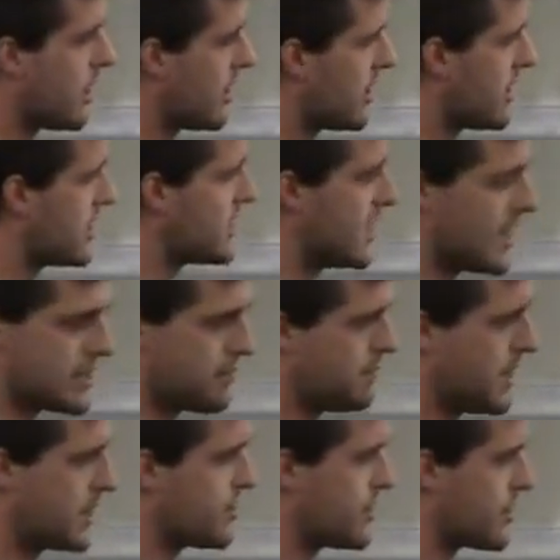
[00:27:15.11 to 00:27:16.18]
all of this and has some
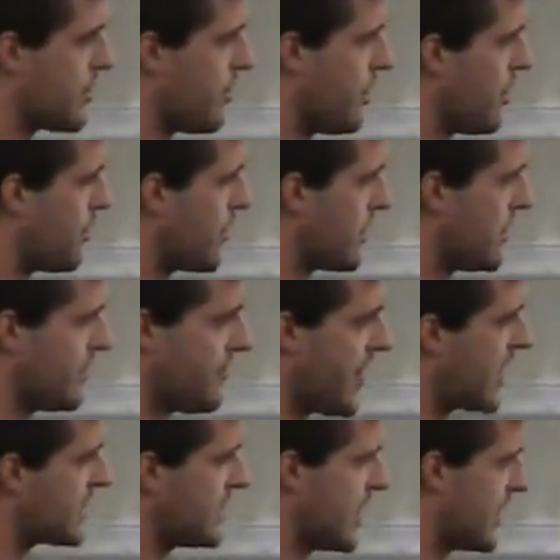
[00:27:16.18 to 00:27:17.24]
pictures to go along with it.
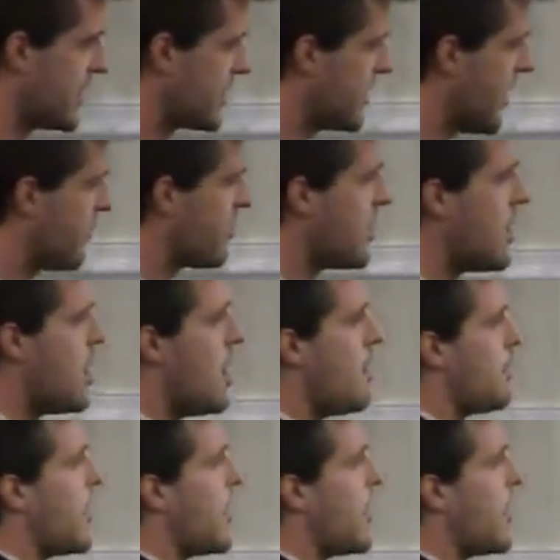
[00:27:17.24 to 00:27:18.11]
Fascinating stuff.